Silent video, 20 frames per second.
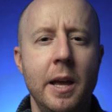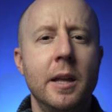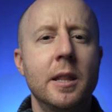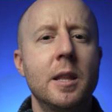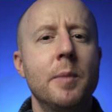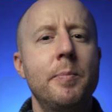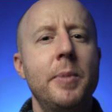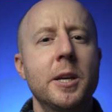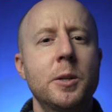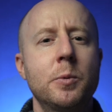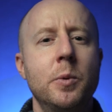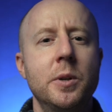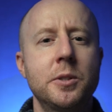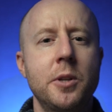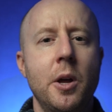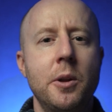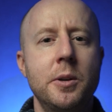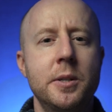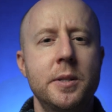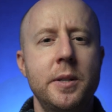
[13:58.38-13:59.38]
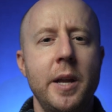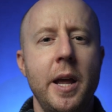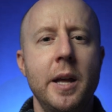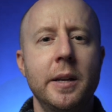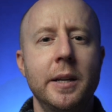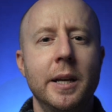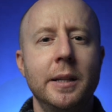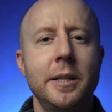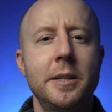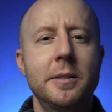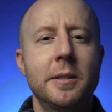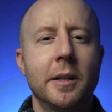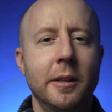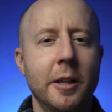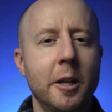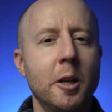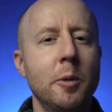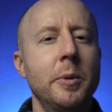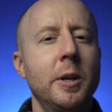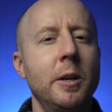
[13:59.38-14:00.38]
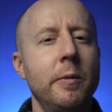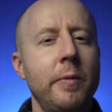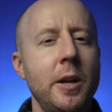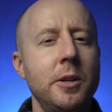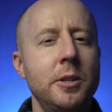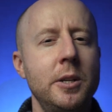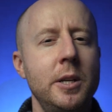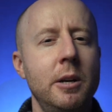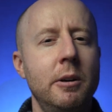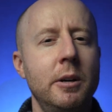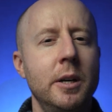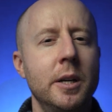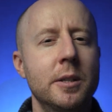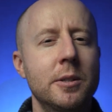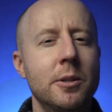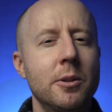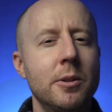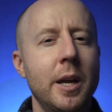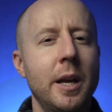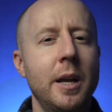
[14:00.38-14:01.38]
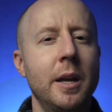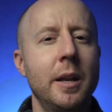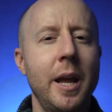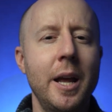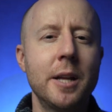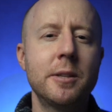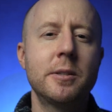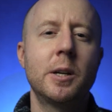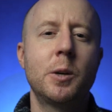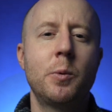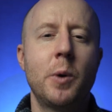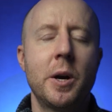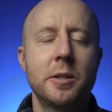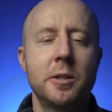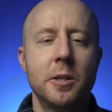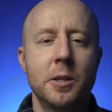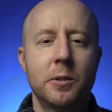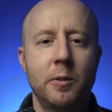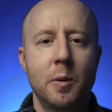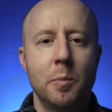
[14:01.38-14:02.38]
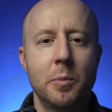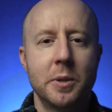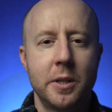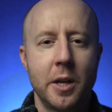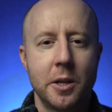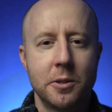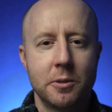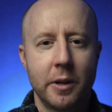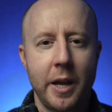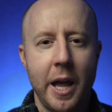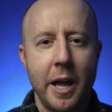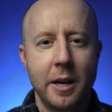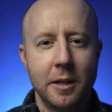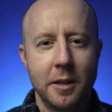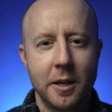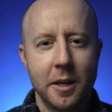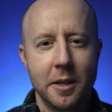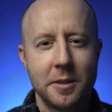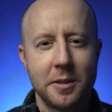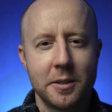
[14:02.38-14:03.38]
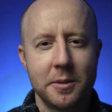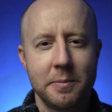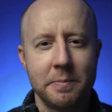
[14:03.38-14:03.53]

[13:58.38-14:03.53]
The best ones understand at least a little bit of engineering so they can answer questions from potential candidates.